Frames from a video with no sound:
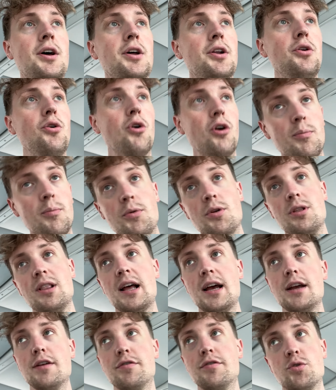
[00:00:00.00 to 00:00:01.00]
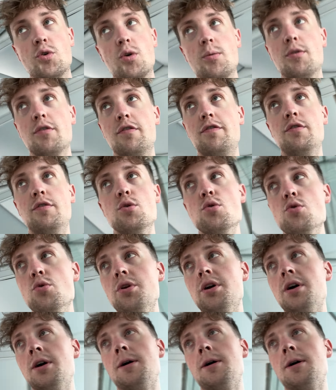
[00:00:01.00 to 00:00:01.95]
normal life, normal food.